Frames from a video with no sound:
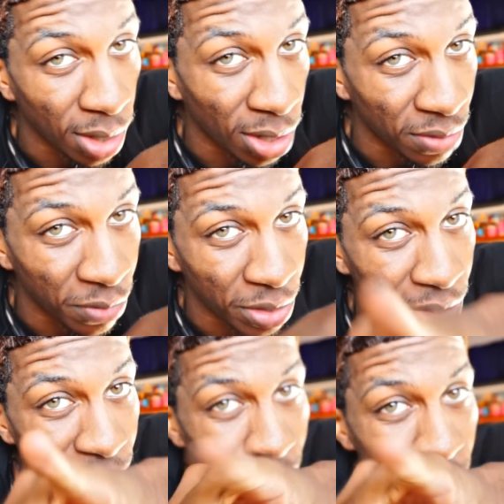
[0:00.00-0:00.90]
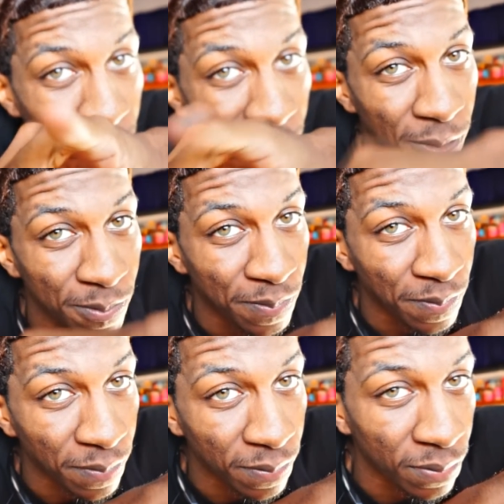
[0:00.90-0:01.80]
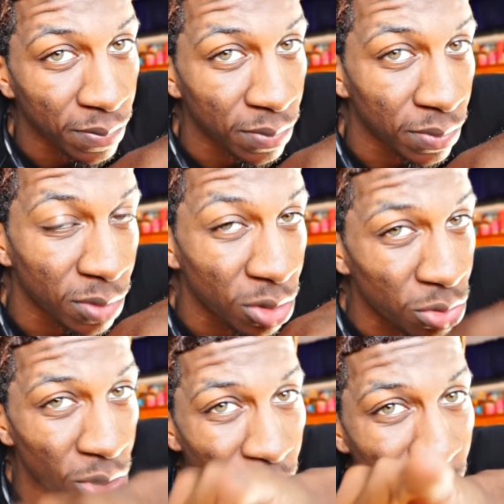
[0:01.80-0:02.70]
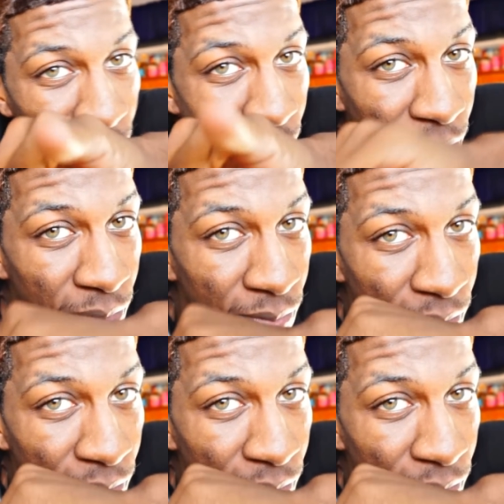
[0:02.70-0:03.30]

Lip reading: All the videos on my channel, you know you see them.